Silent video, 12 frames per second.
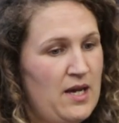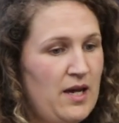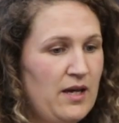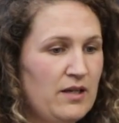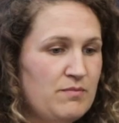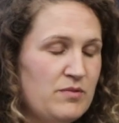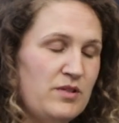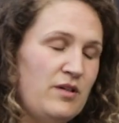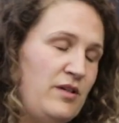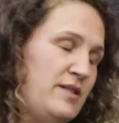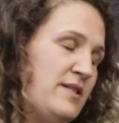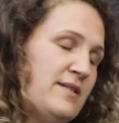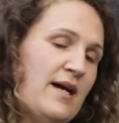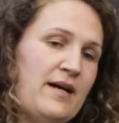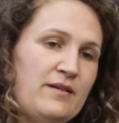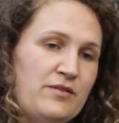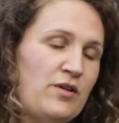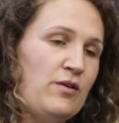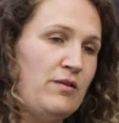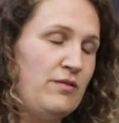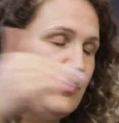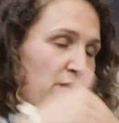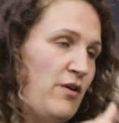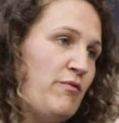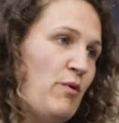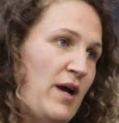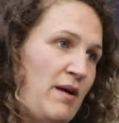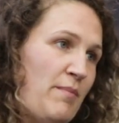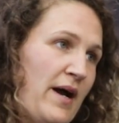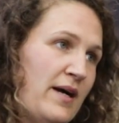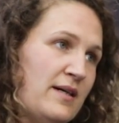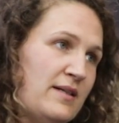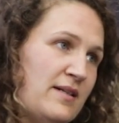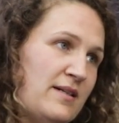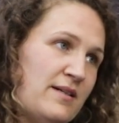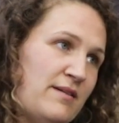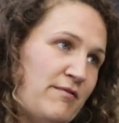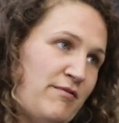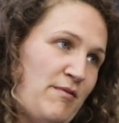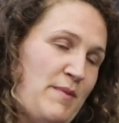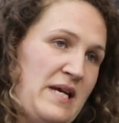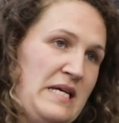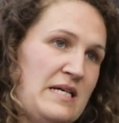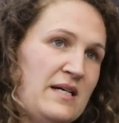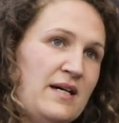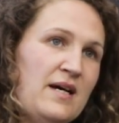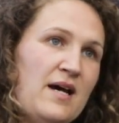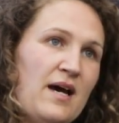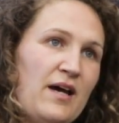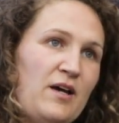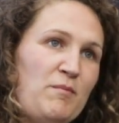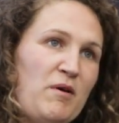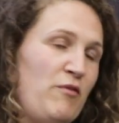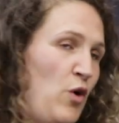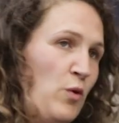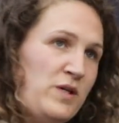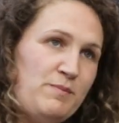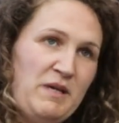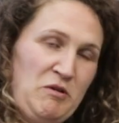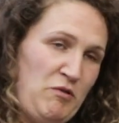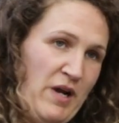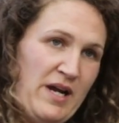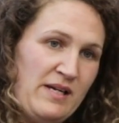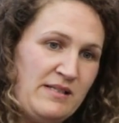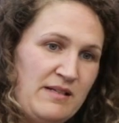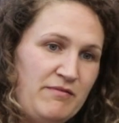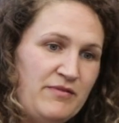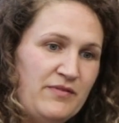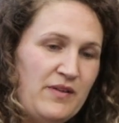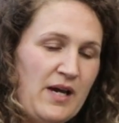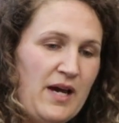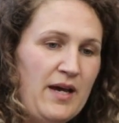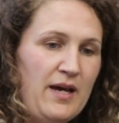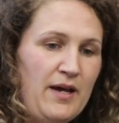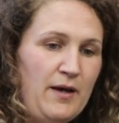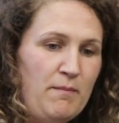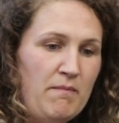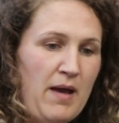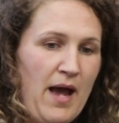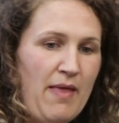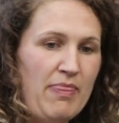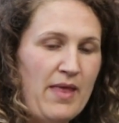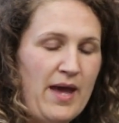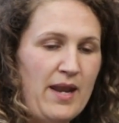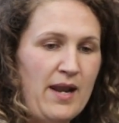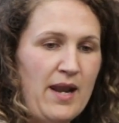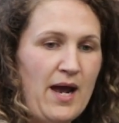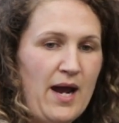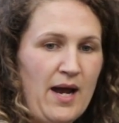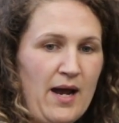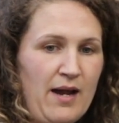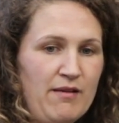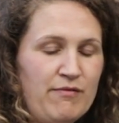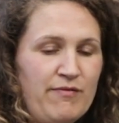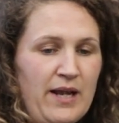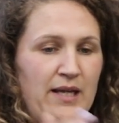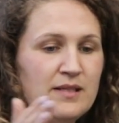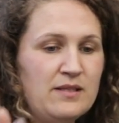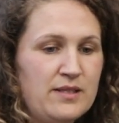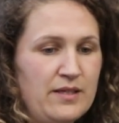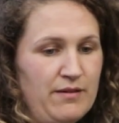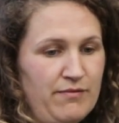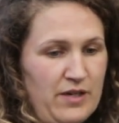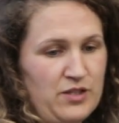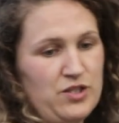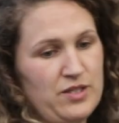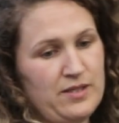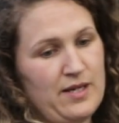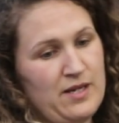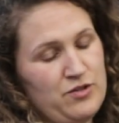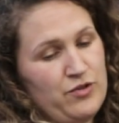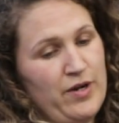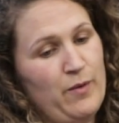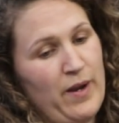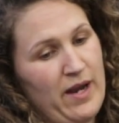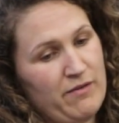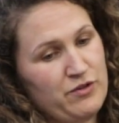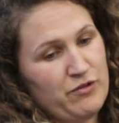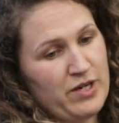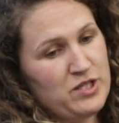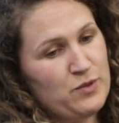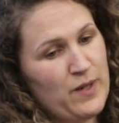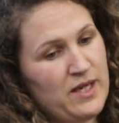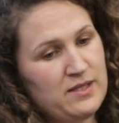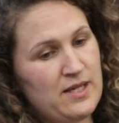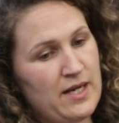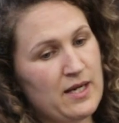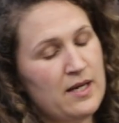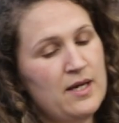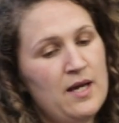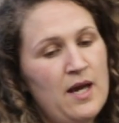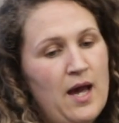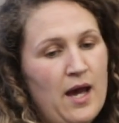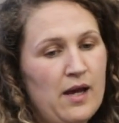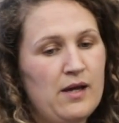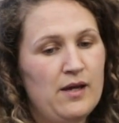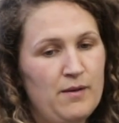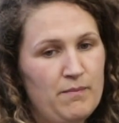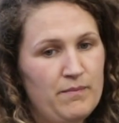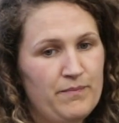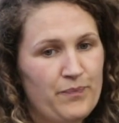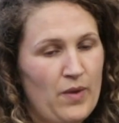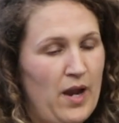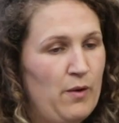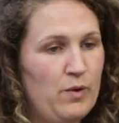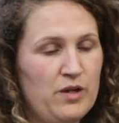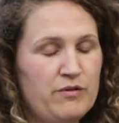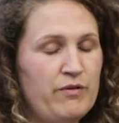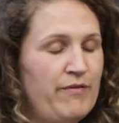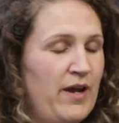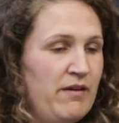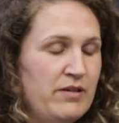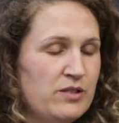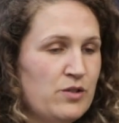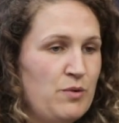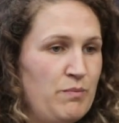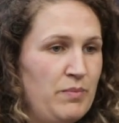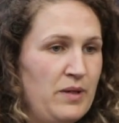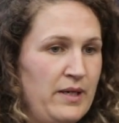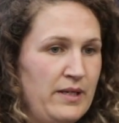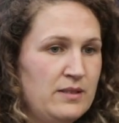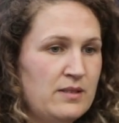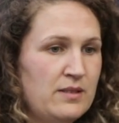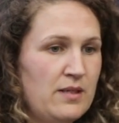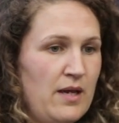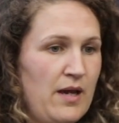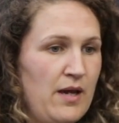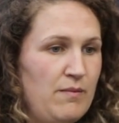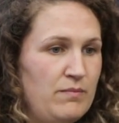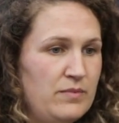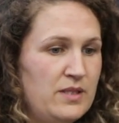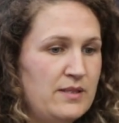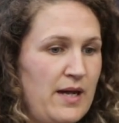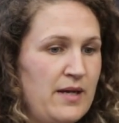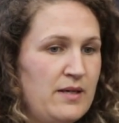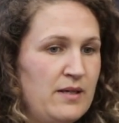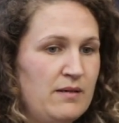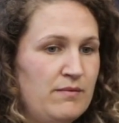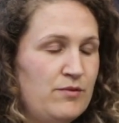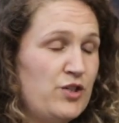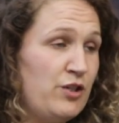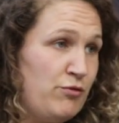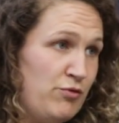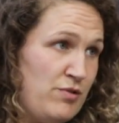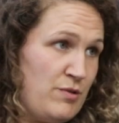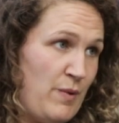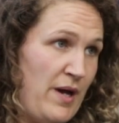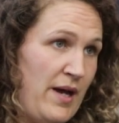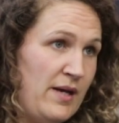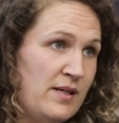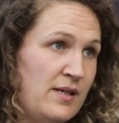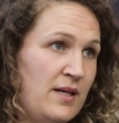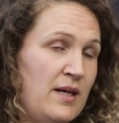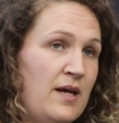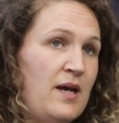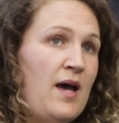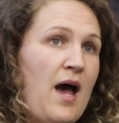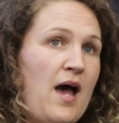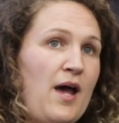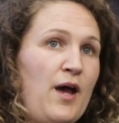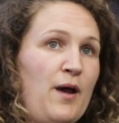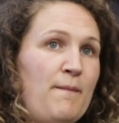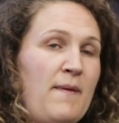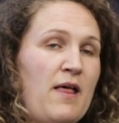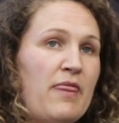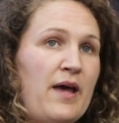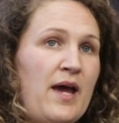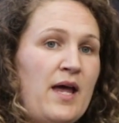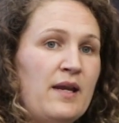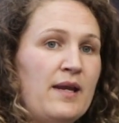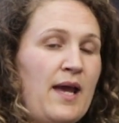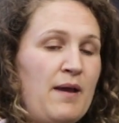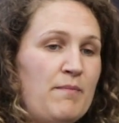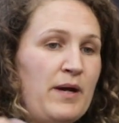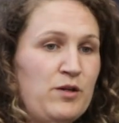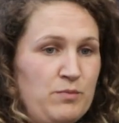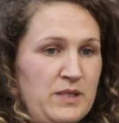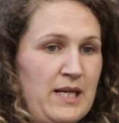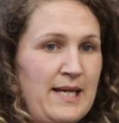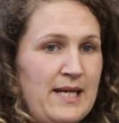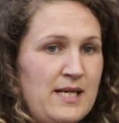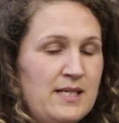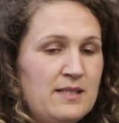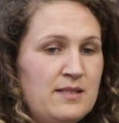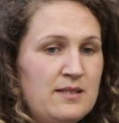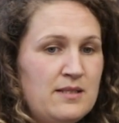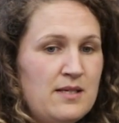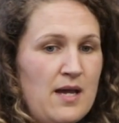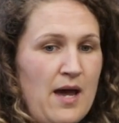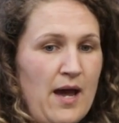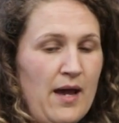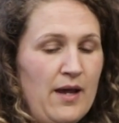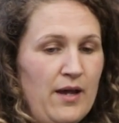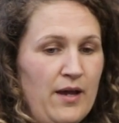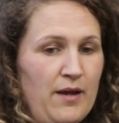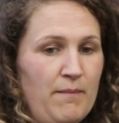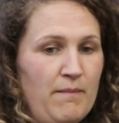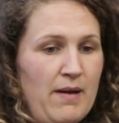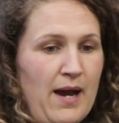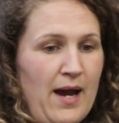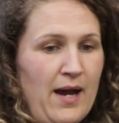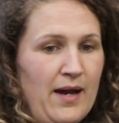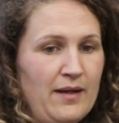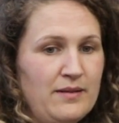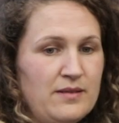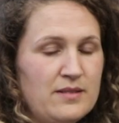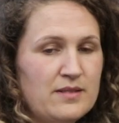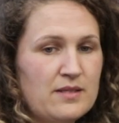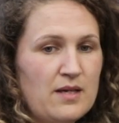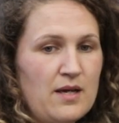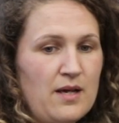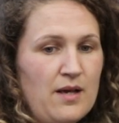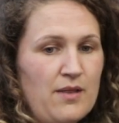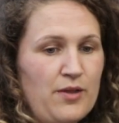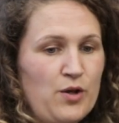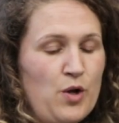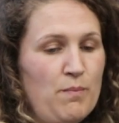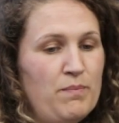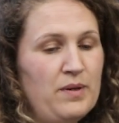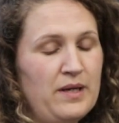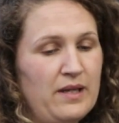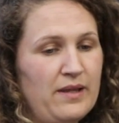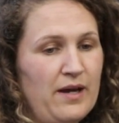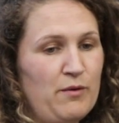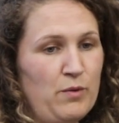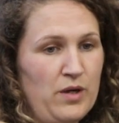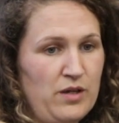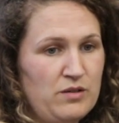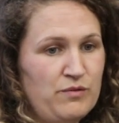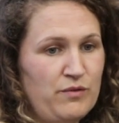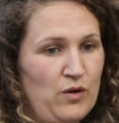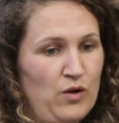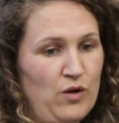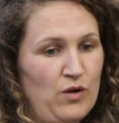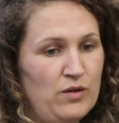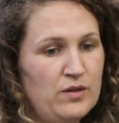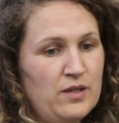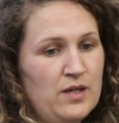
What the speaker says: so design has gone sort of way back for me. I've always been creative, and then I fell into fashion design straight away after graduating. I worked for various companies designing children's wear. Then came back up to Leeds, and the company that I worked for